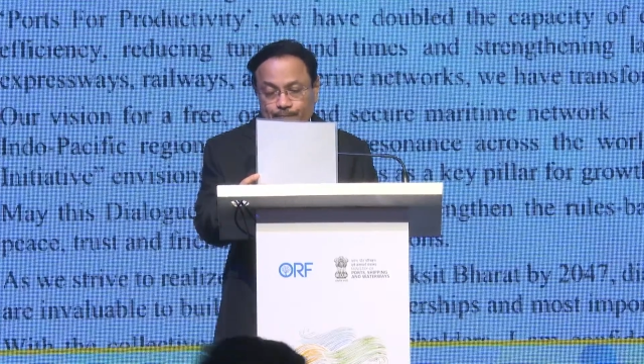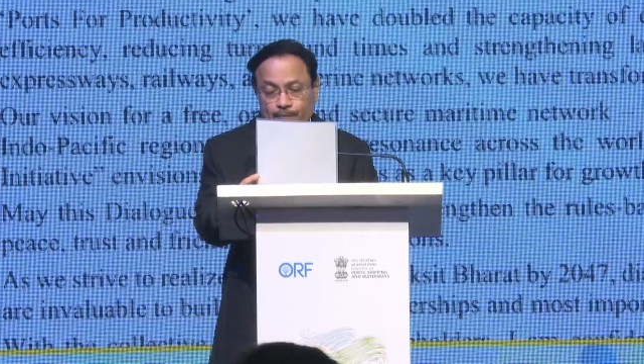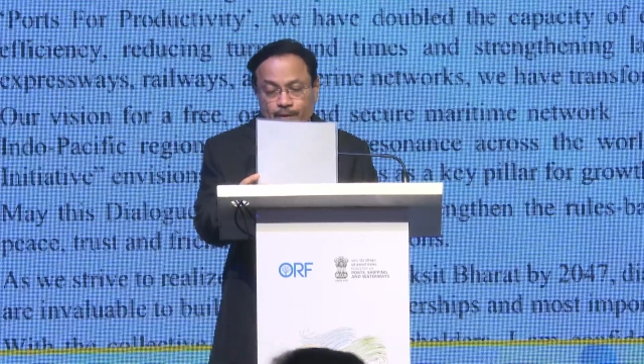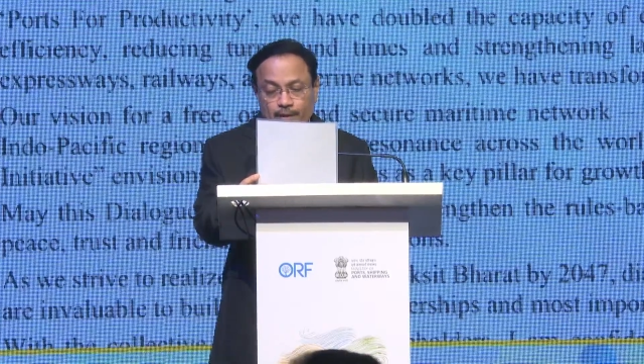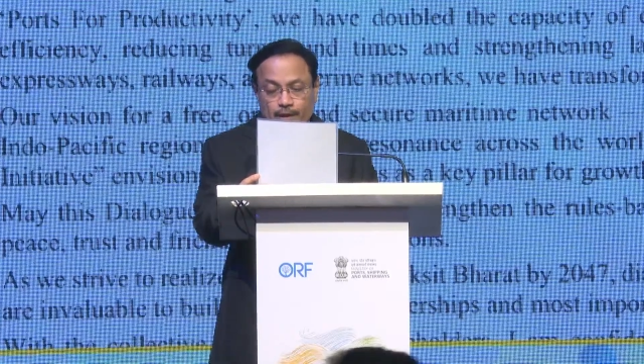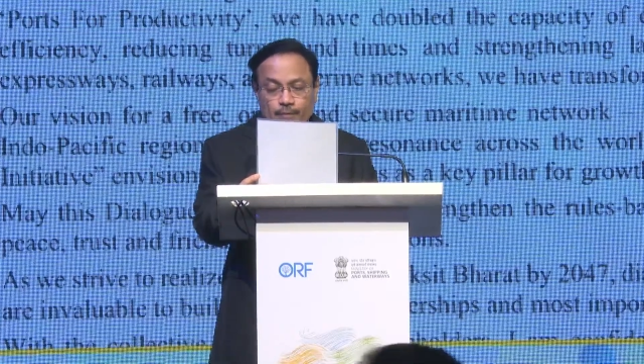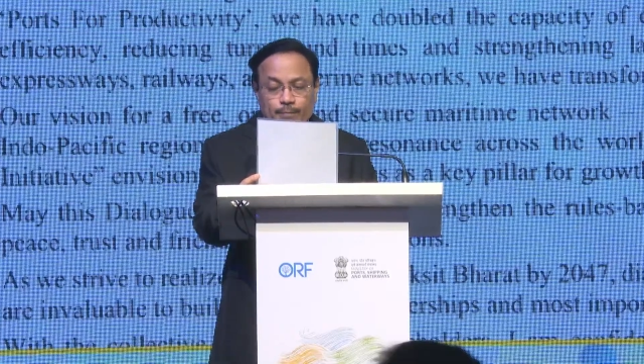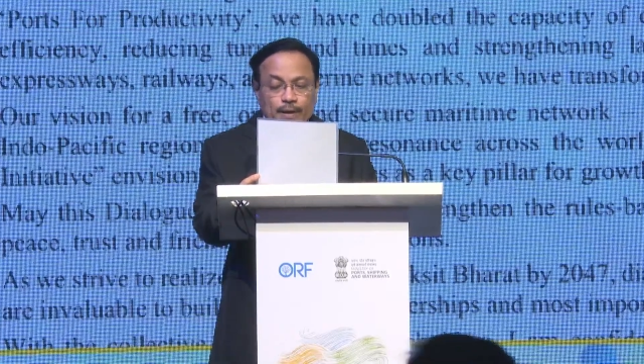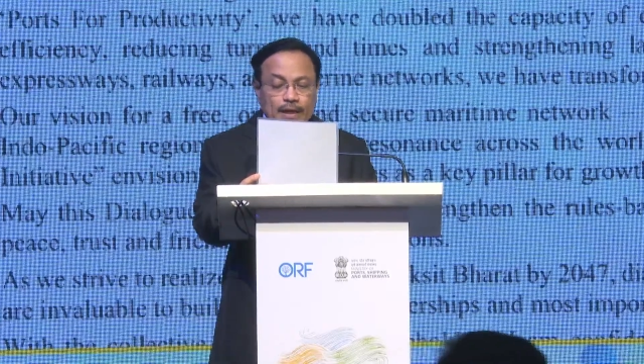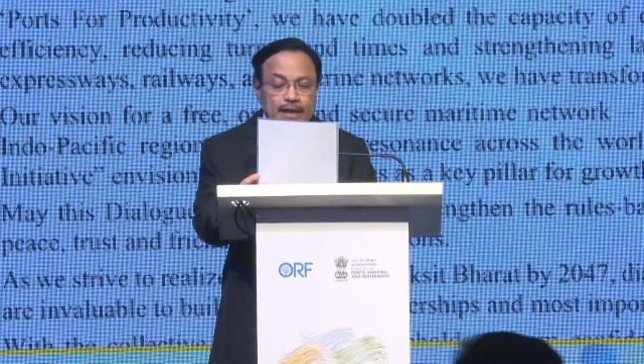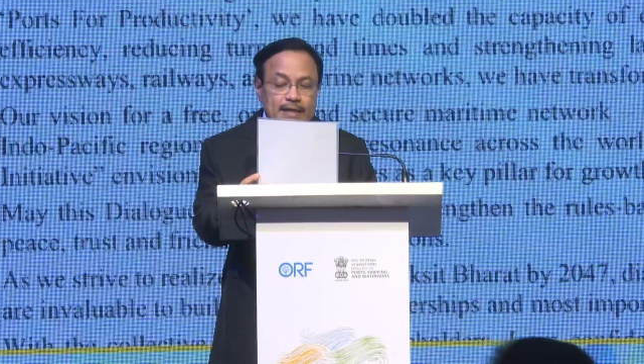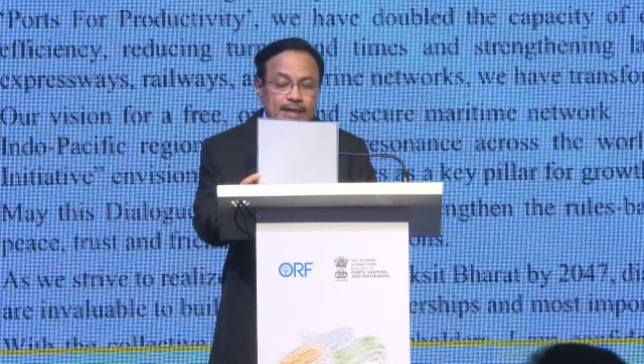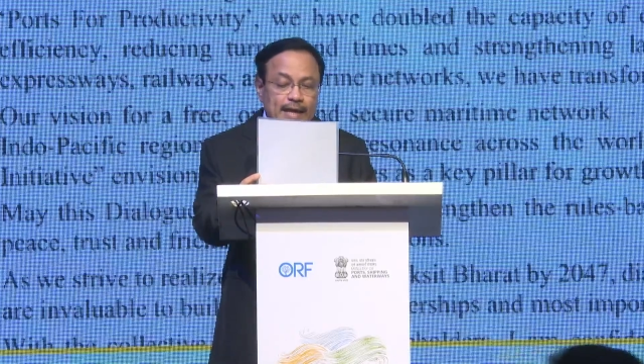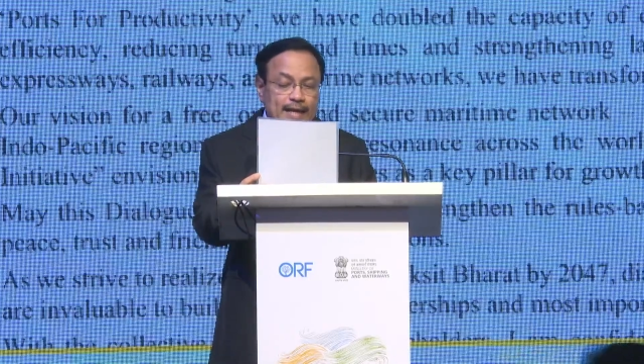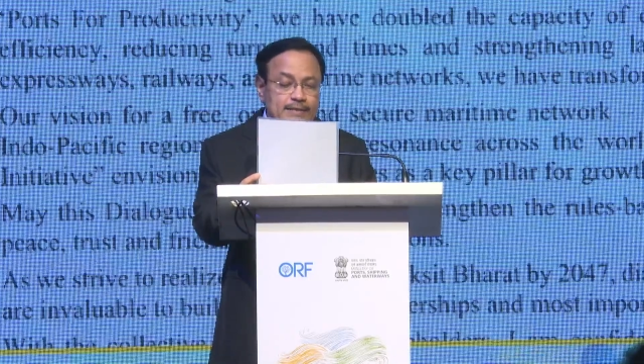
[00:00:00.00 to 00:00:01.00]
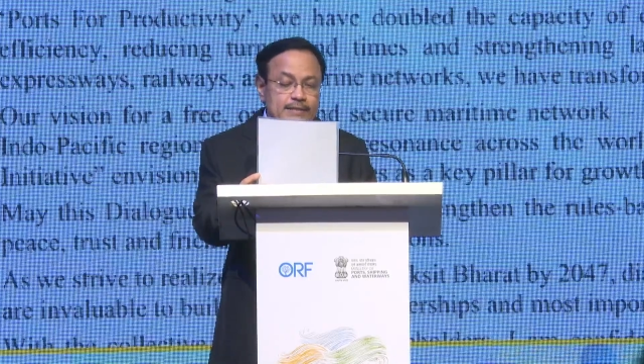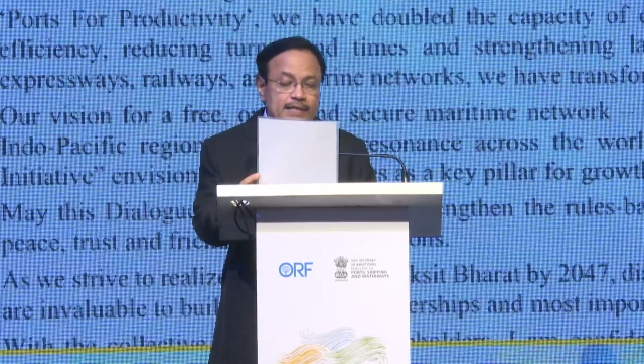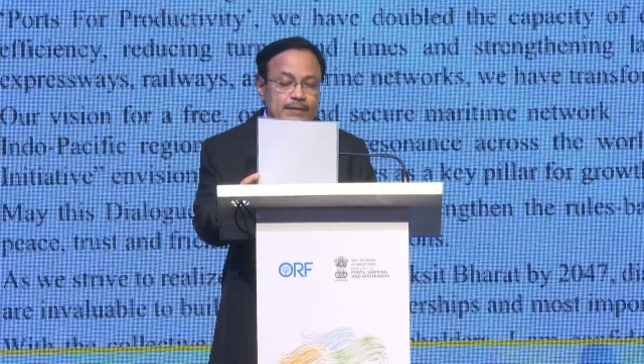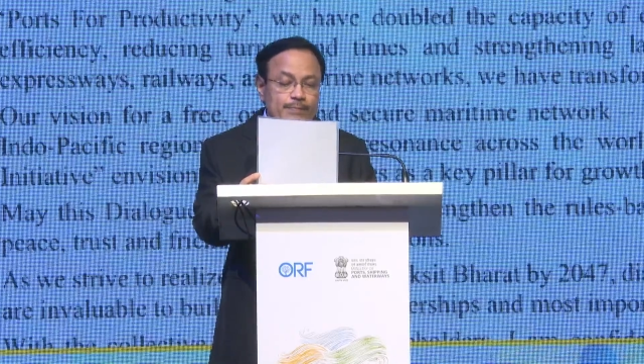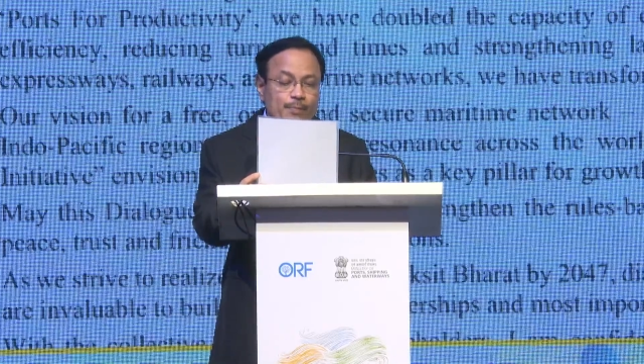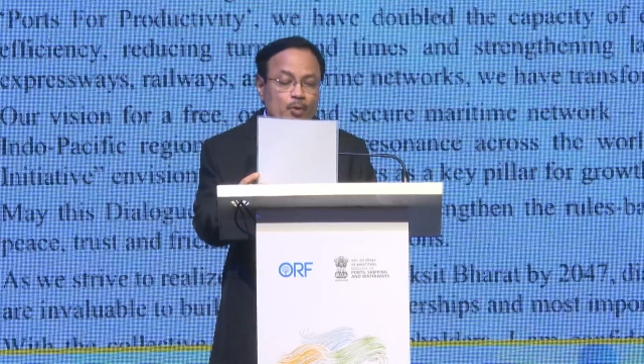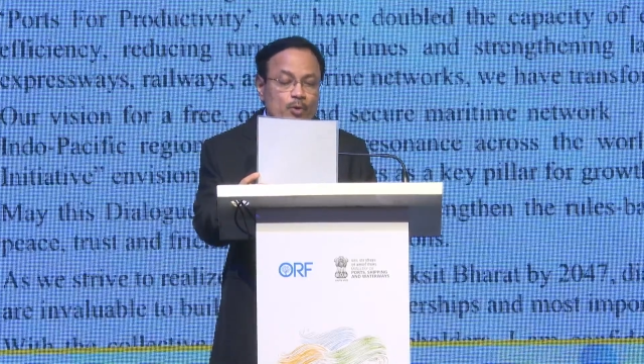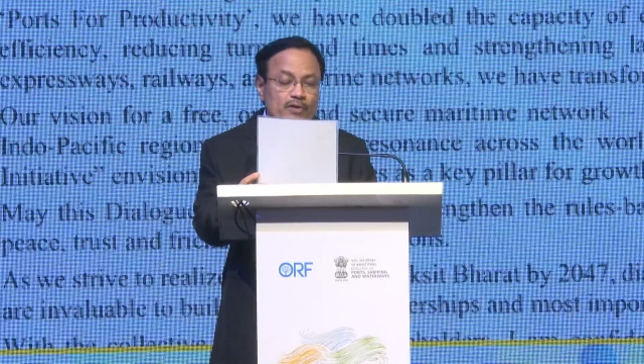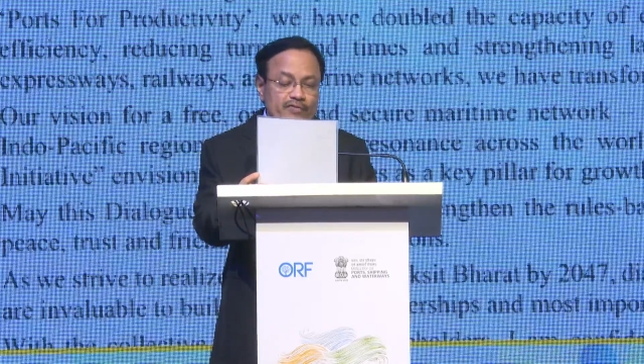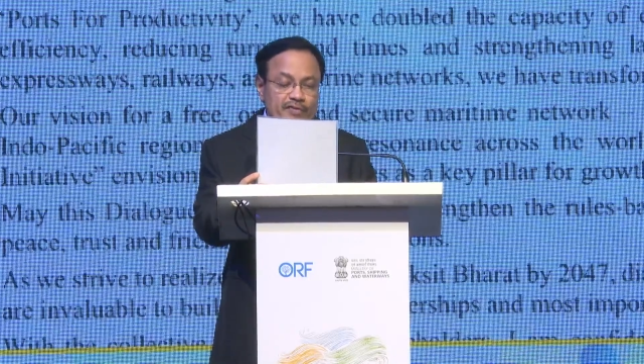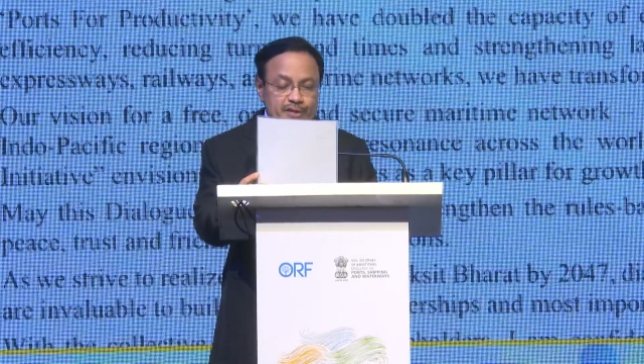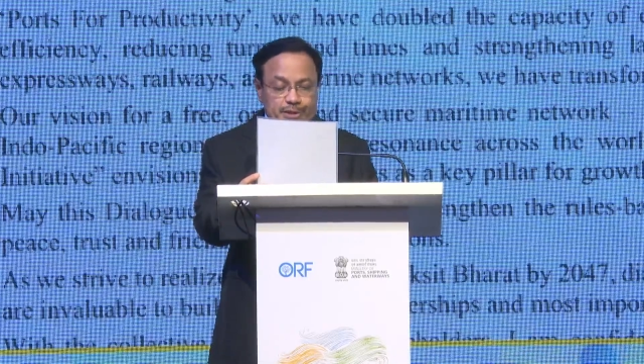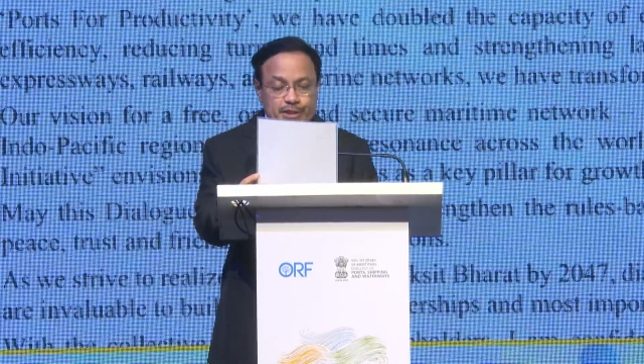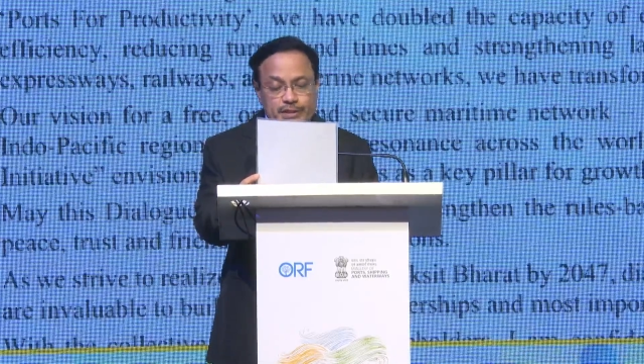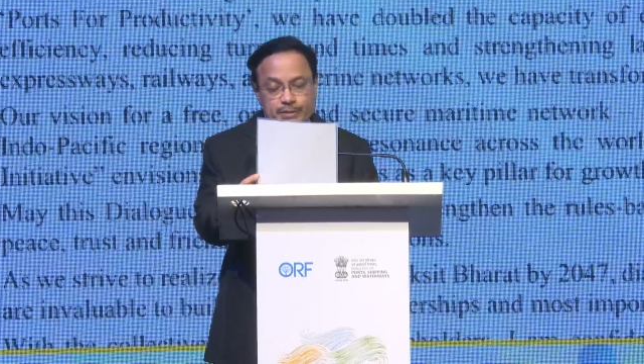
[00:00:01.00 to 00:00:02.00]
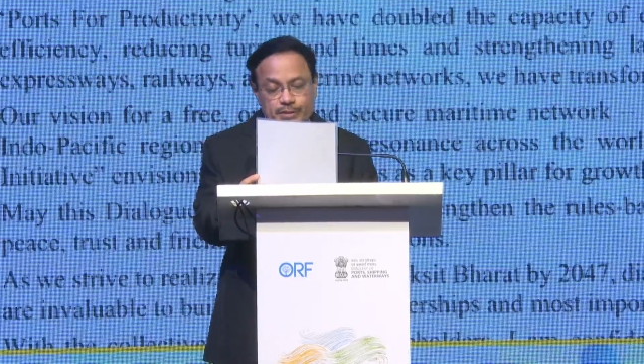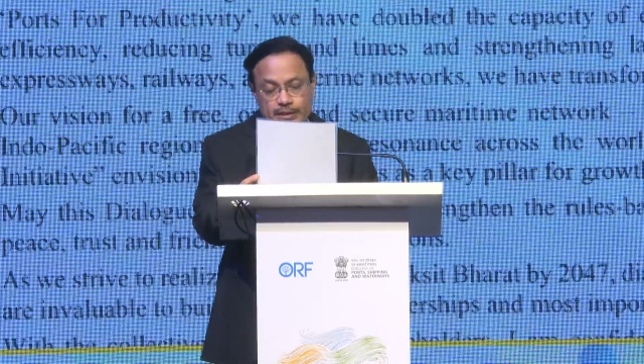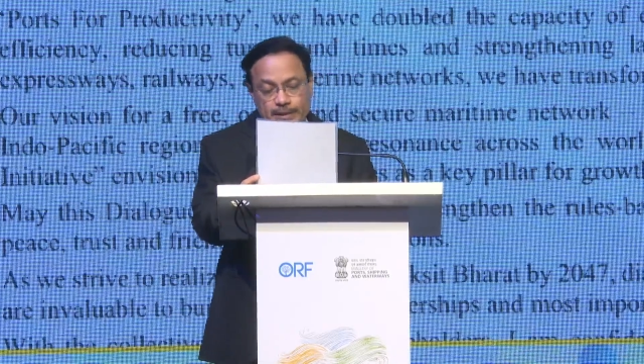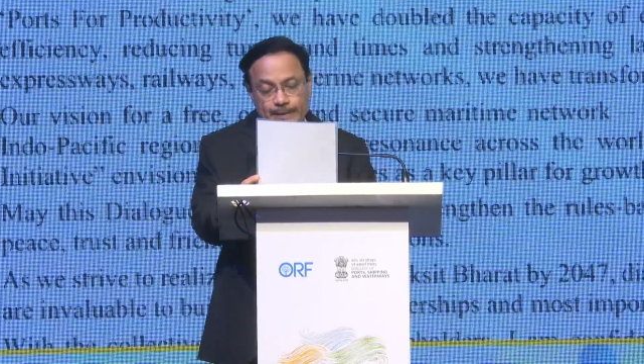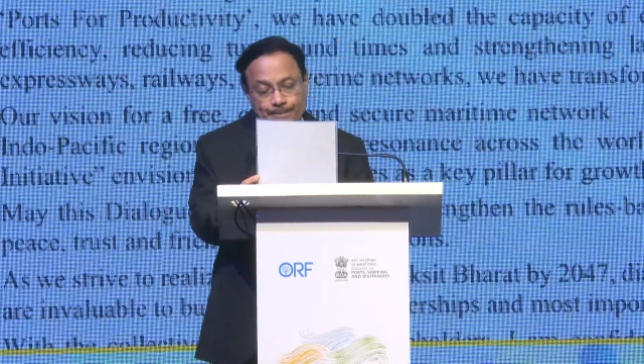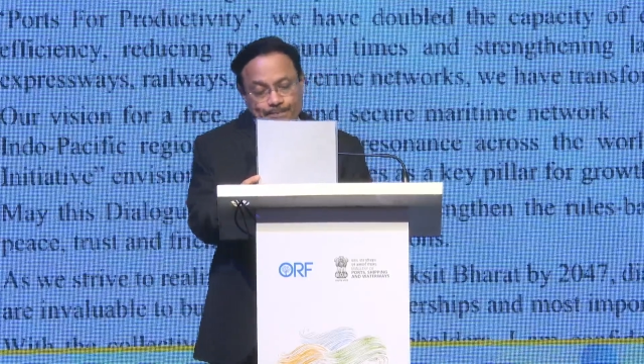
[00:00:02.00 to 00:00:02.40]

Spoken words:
By enhancing port efficiency,